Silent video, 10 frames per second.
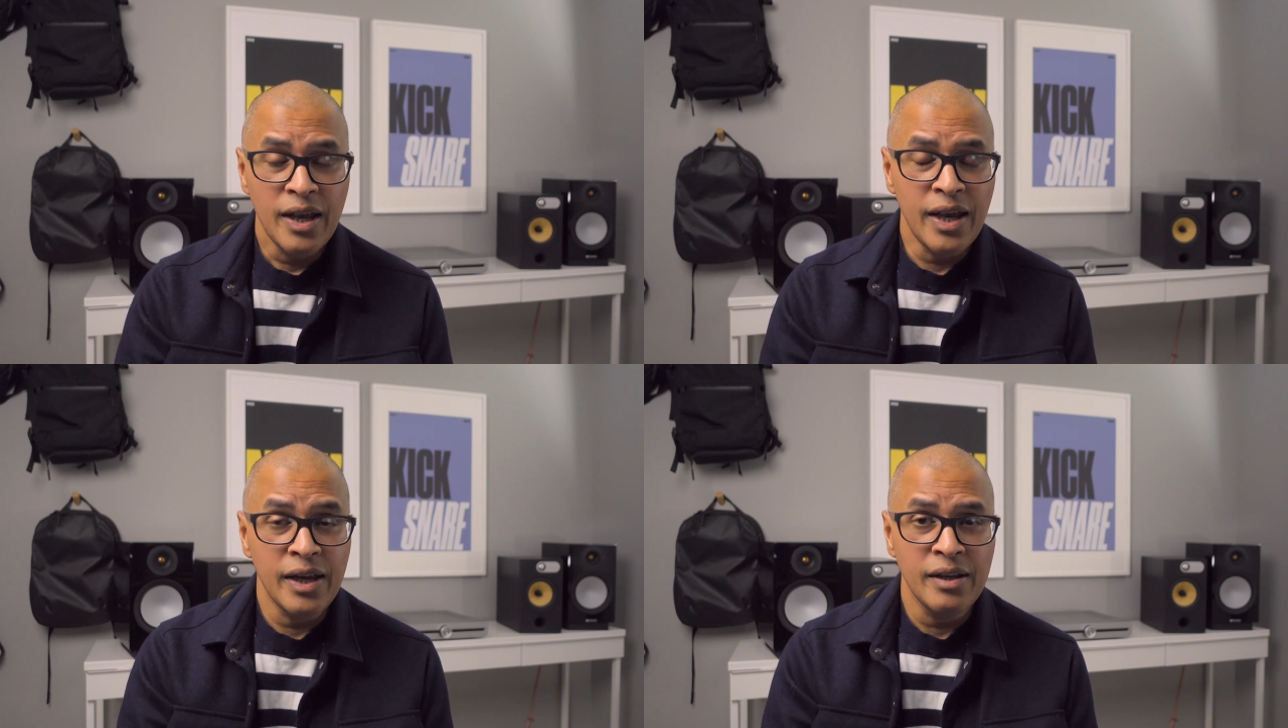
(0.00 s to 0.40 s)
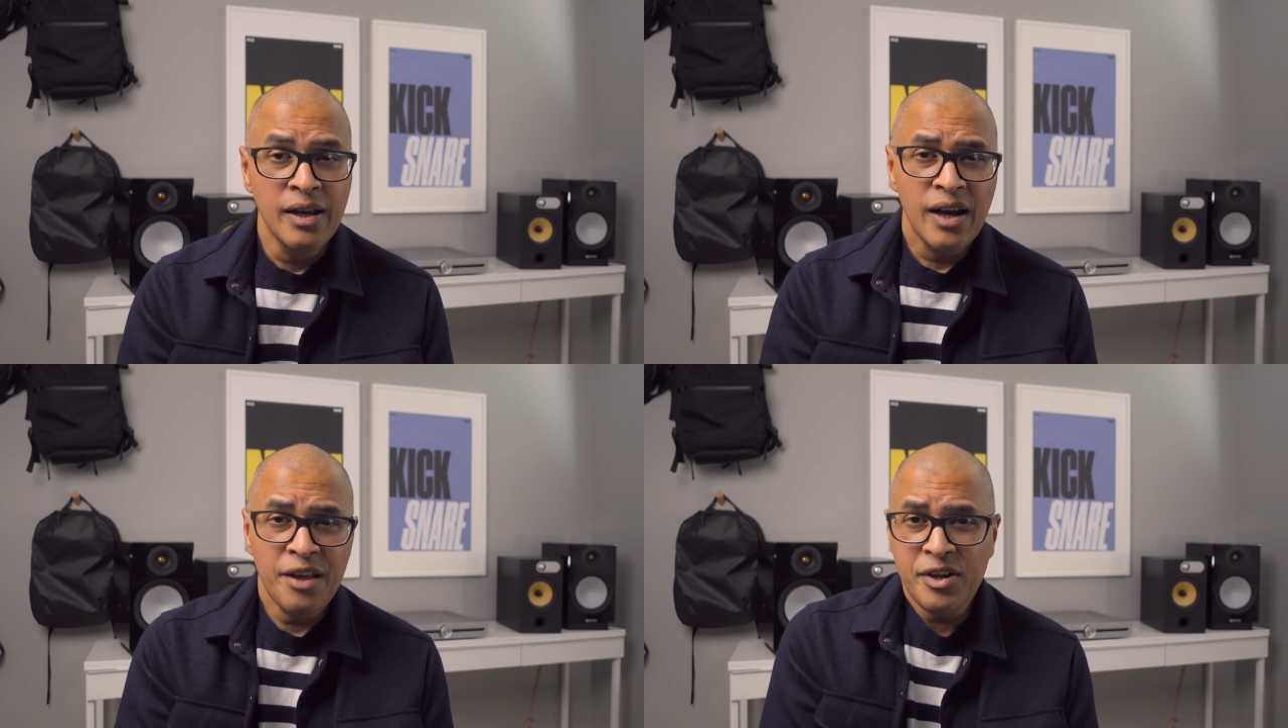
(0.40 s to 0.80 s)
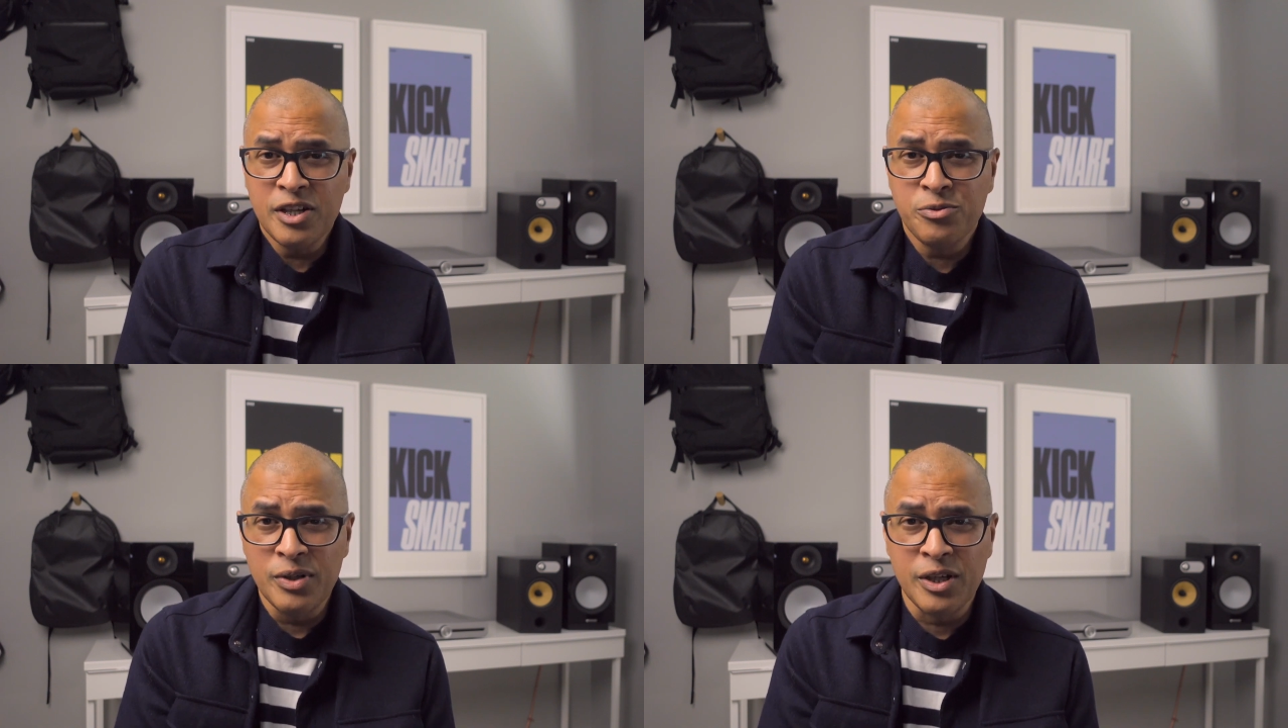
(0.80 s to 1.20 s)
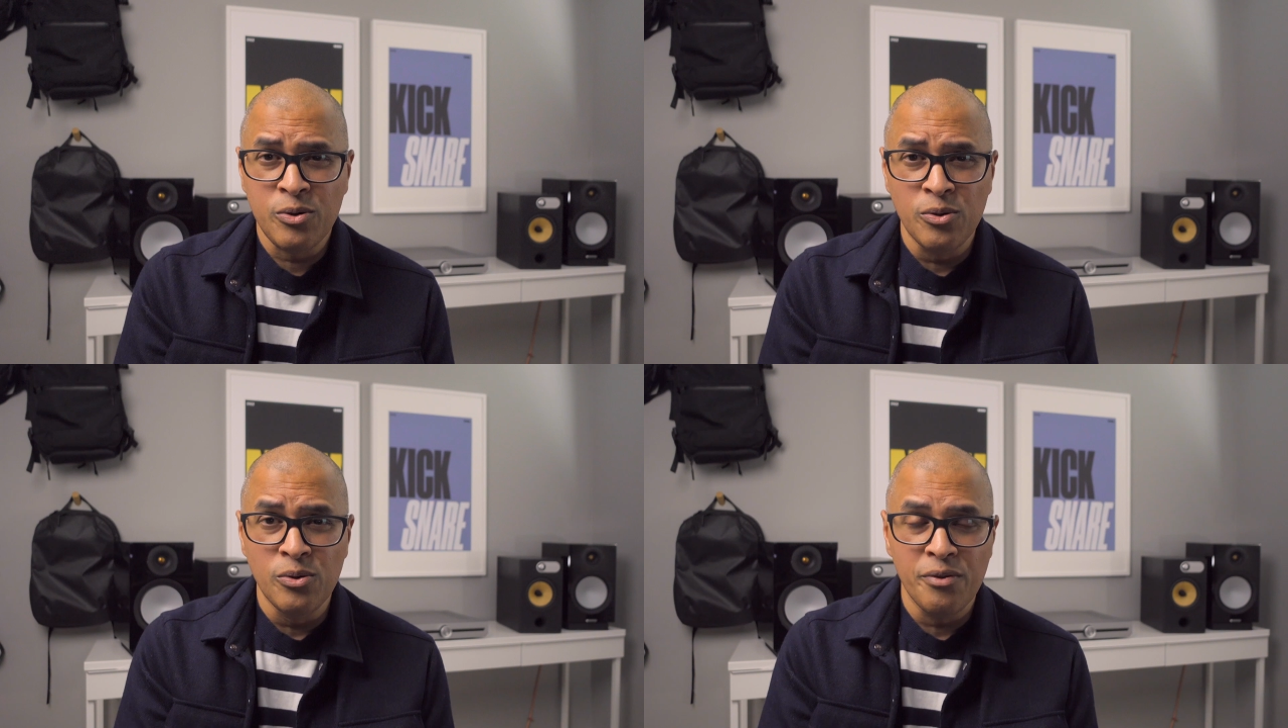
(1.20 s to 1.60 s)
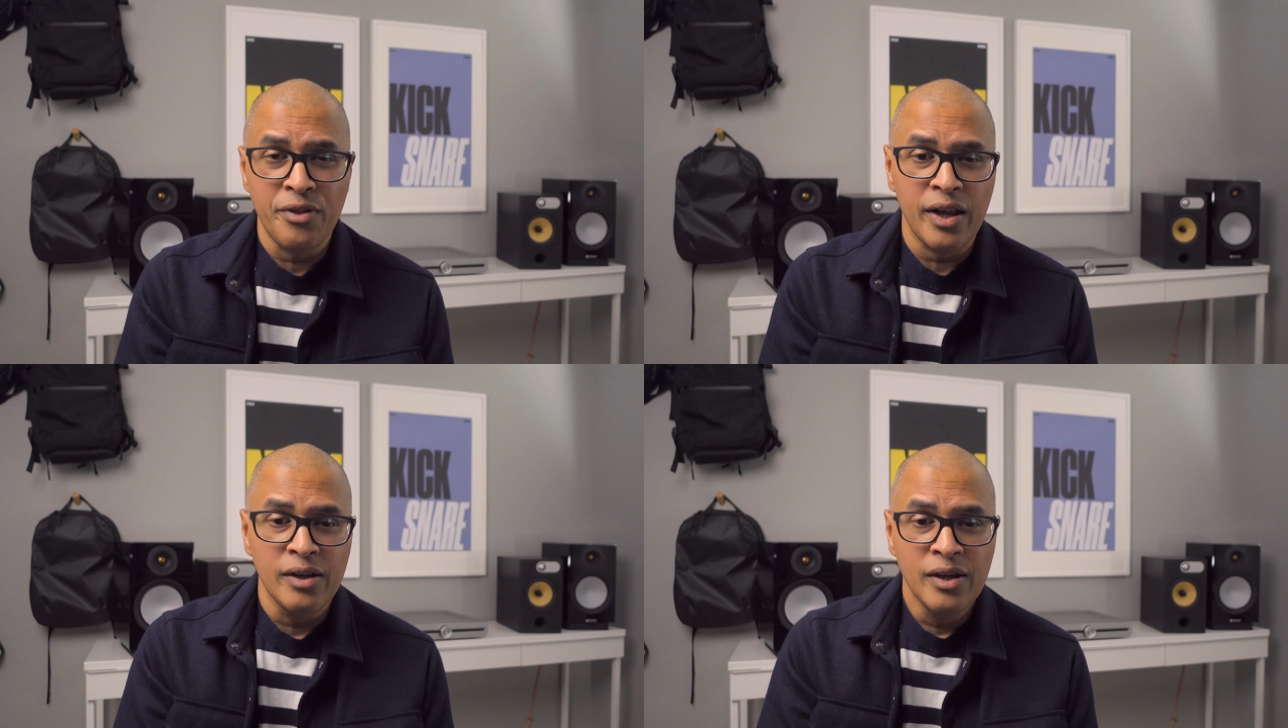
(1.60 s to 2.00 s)
And I think it's really cool
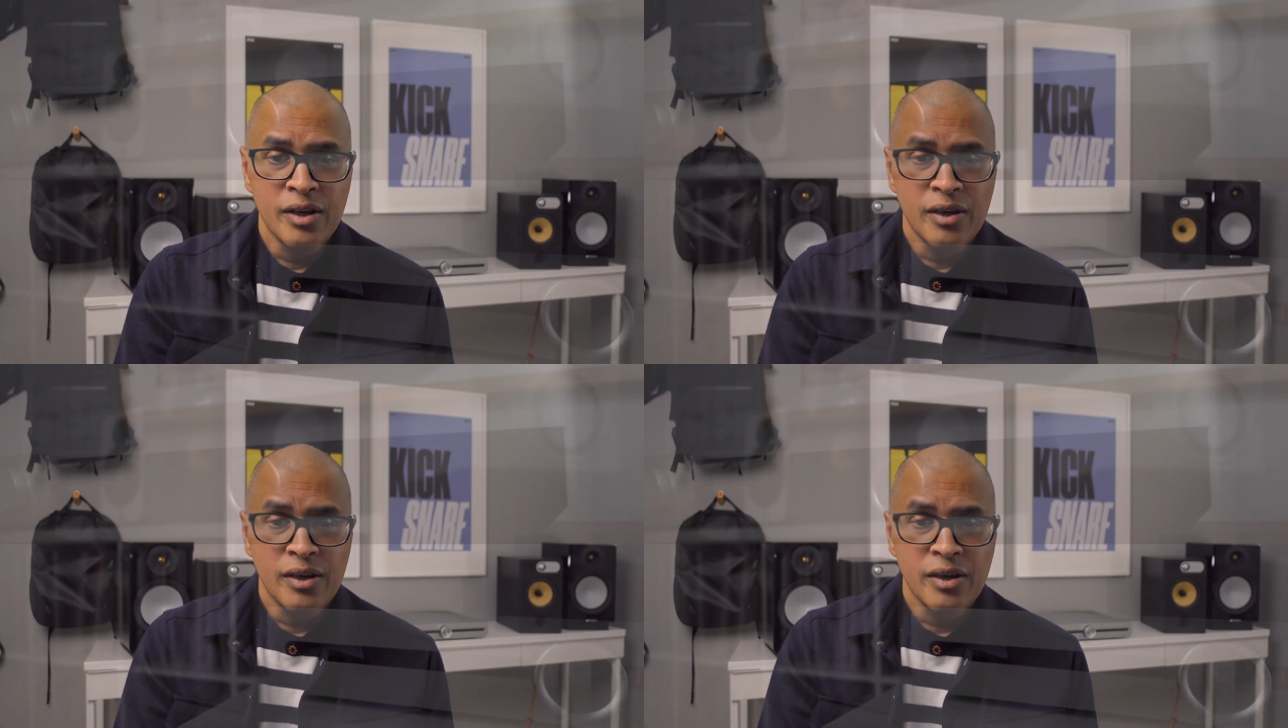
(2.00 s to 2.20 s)
that